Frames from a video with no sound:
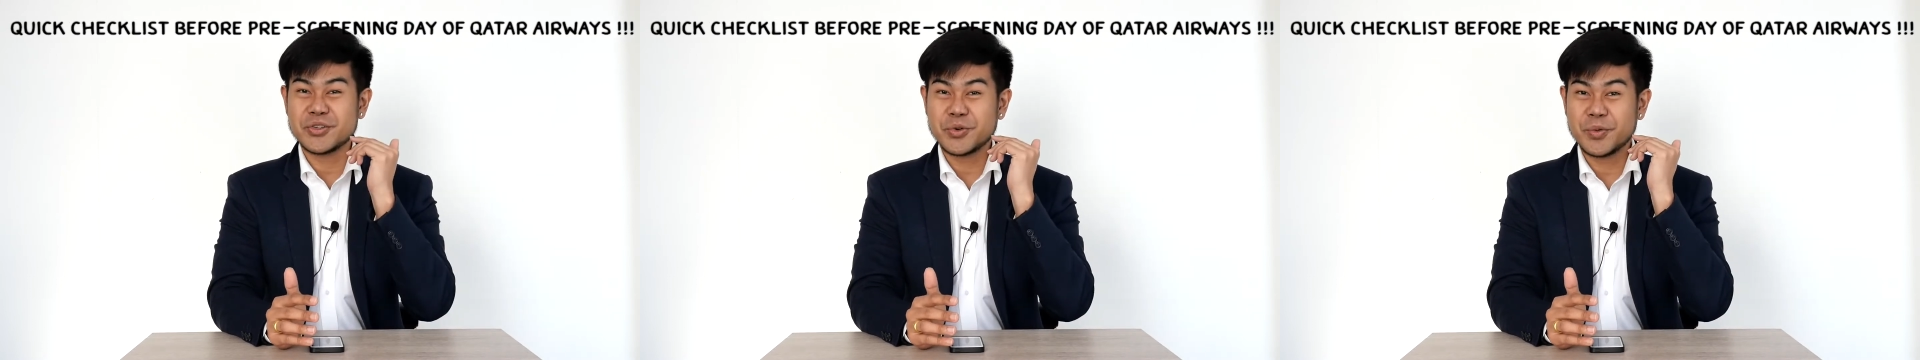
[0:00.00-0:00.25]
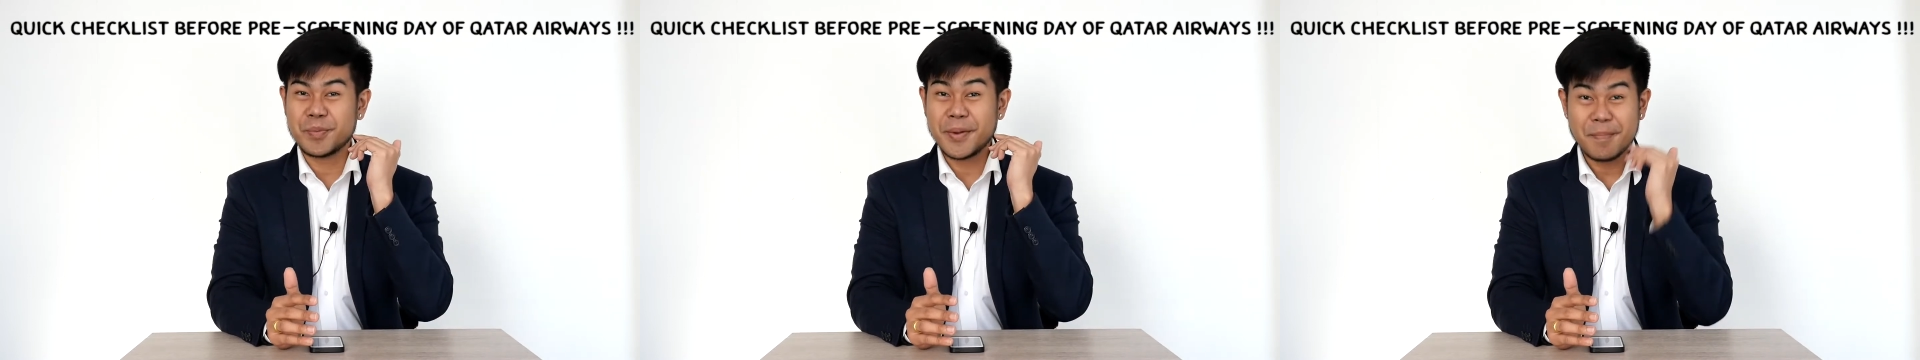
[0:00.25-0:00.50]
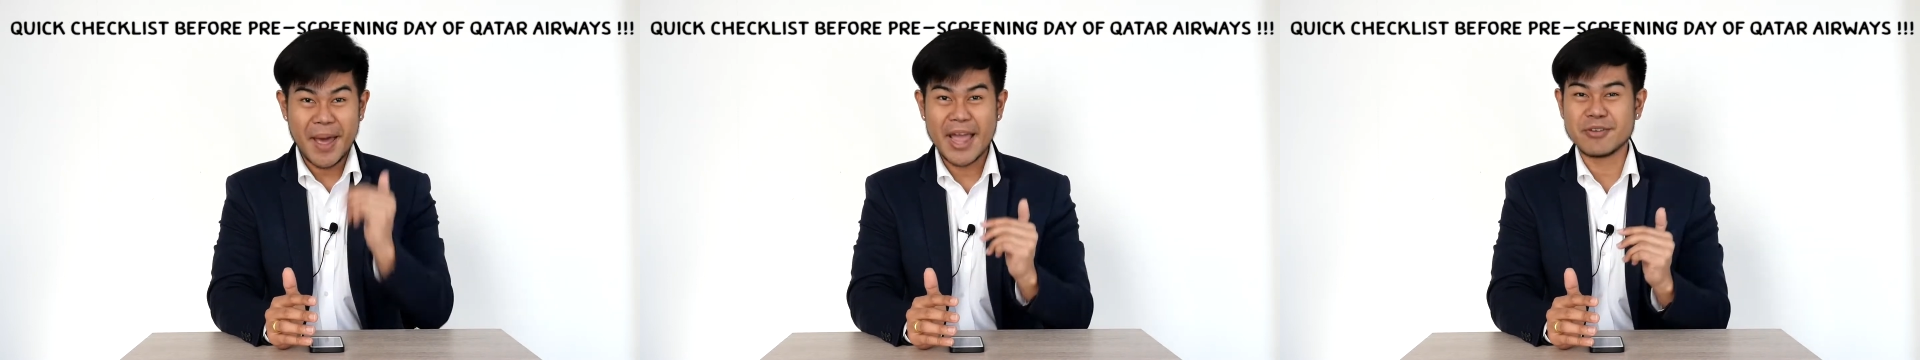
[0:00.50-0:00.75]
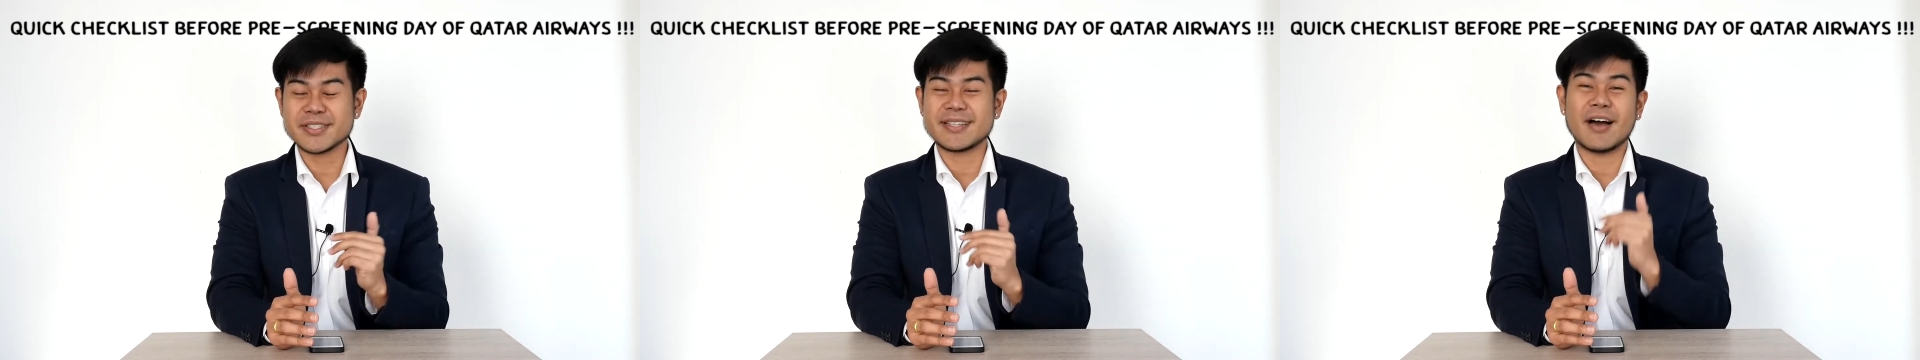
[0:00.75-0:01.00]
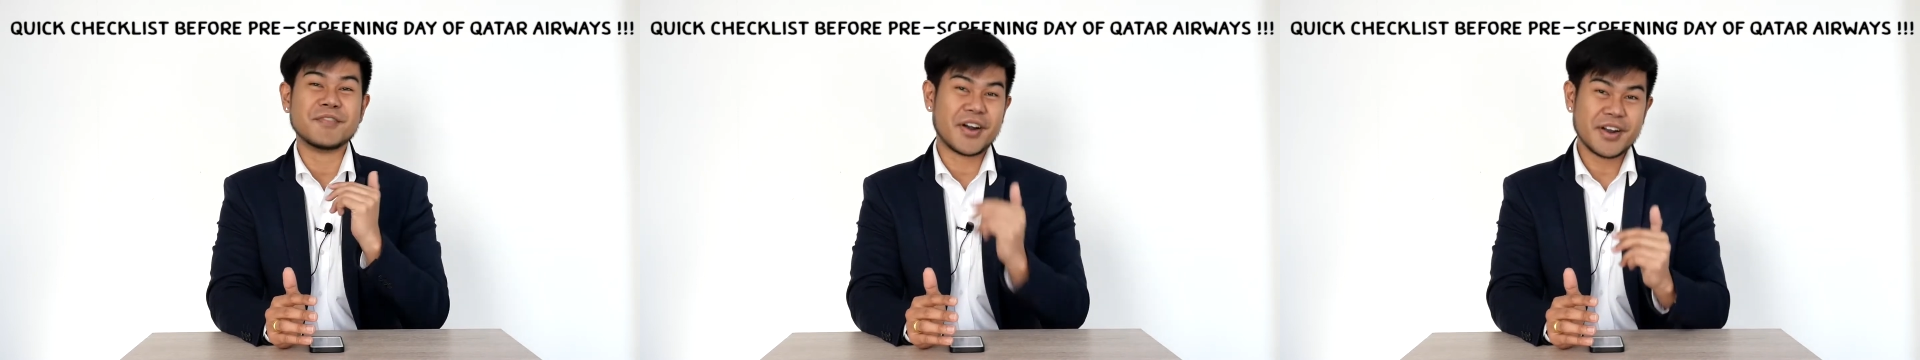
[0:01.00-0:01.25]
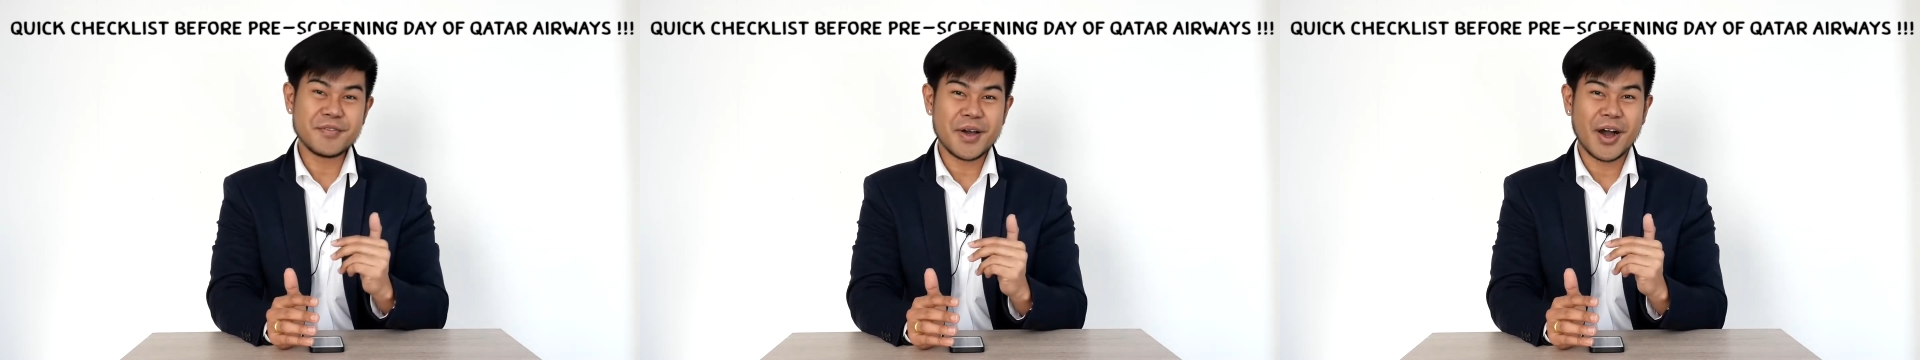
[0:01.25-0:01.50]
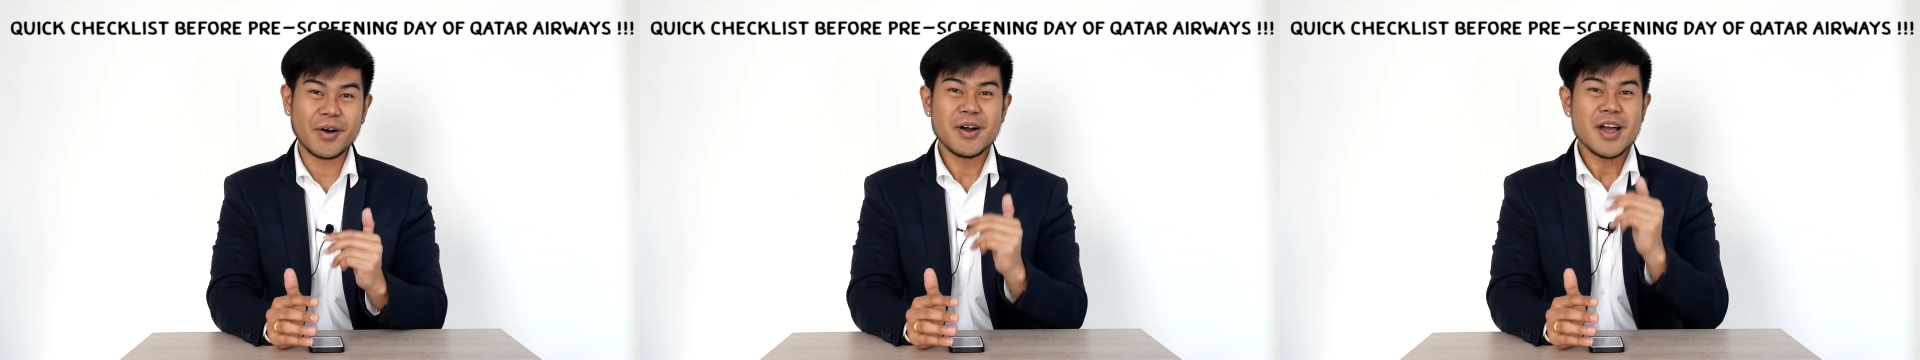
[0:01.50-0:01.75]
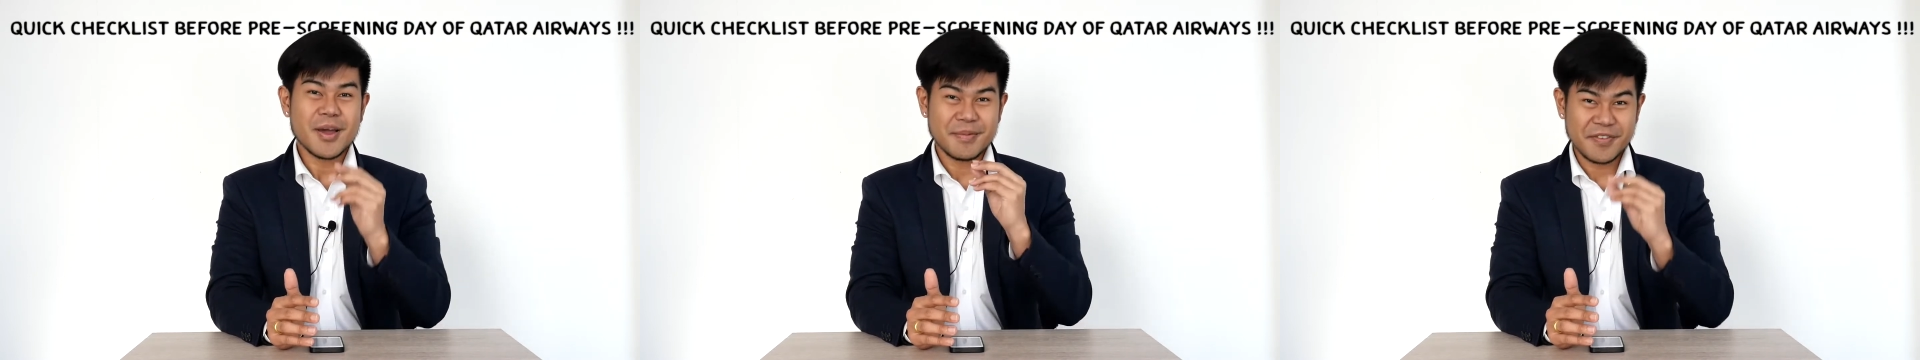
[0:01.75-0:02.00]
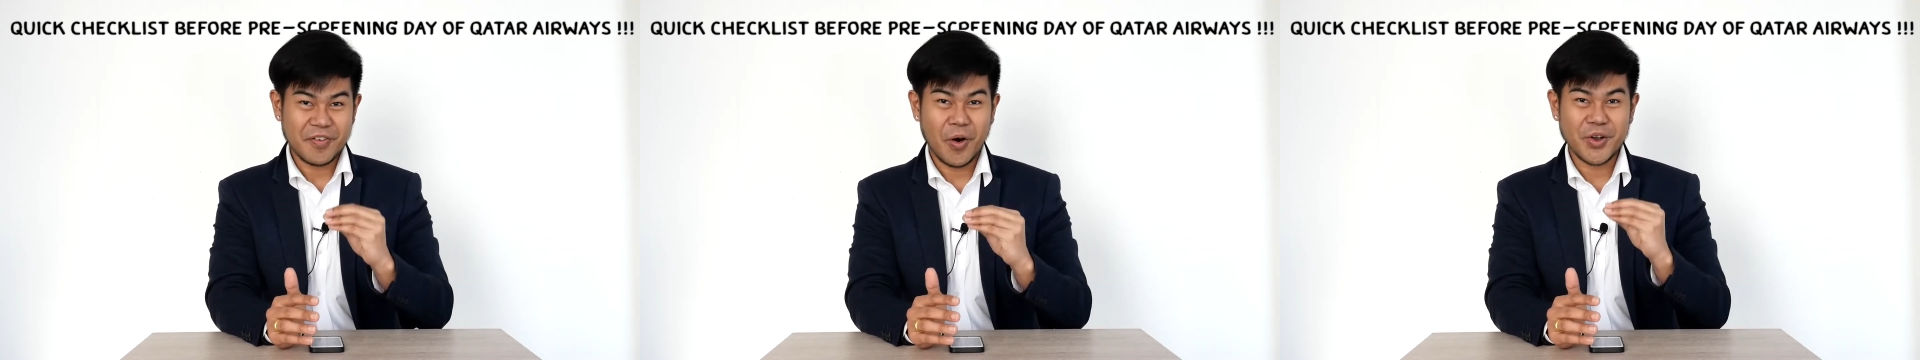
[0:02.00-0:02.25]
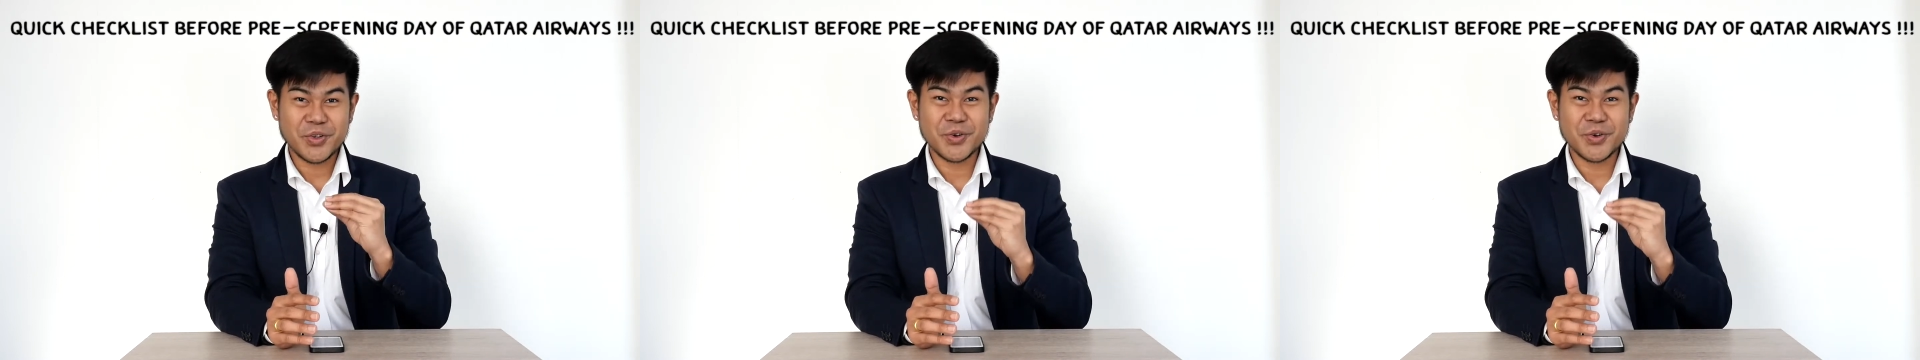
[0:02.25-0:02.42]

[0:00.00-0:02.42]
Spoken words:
to prepare yourself very well before you